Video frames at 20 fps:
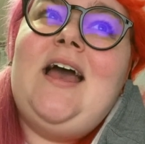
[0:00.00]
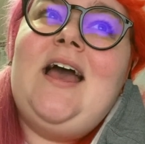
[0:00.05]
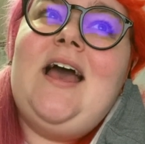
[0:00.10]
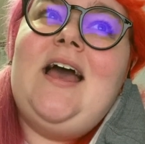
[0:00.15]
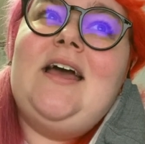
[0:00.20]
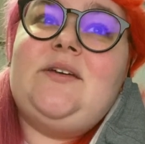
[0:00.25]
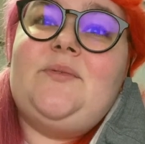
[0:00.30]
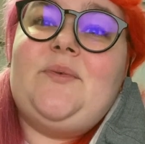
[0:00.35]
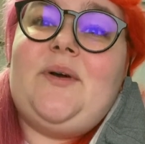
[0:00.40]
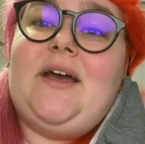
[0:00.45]

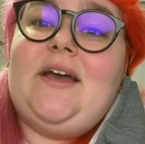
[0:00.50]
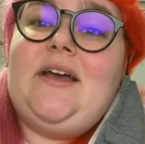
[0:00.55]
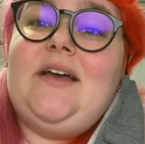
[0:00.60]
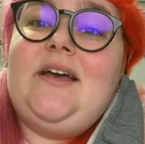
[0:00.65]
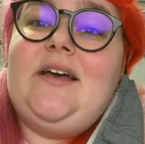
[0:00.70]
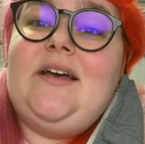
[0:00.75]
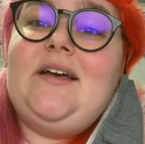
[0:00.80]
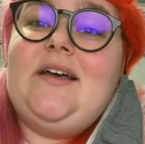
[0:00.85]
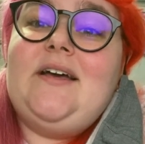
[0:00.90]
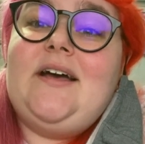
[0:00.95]
Anyway,
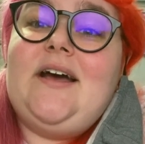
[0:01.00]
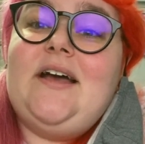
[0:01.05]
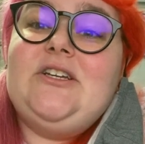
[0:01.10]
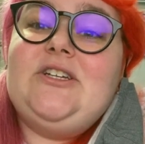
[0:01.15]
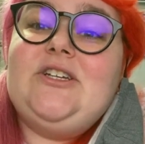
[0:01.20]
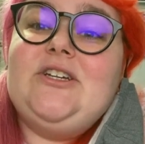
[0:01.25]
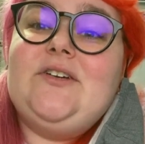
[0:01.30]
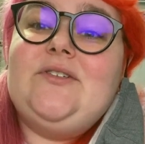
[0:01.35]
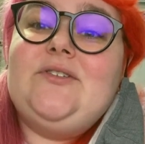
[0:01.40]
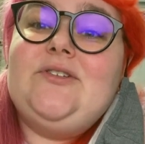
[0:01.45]
I
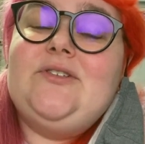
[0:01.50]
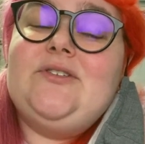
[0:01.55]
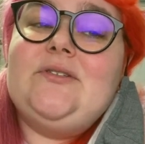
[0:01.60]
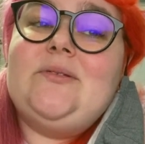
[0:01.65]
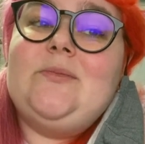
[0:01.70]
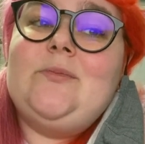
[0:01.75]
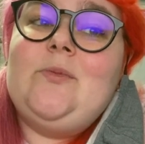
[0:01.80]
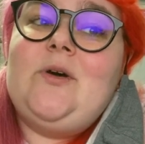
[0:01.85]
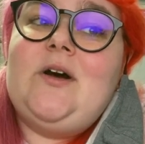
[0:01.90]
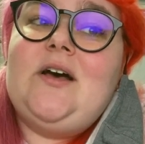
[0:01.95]
should go do
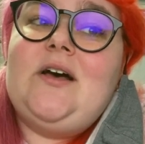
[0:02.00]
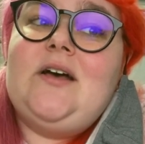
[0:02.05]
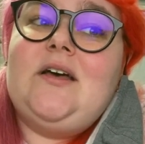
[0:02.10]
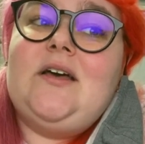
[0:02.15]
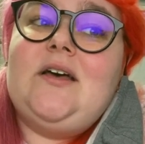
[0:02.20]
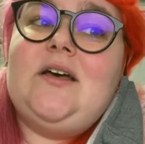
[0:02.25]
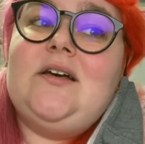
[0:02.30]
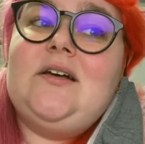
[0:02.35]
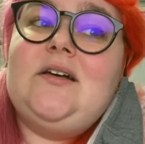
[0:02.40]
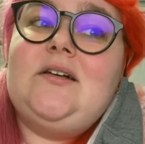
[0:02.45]
some
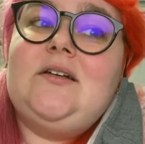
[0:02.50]
work.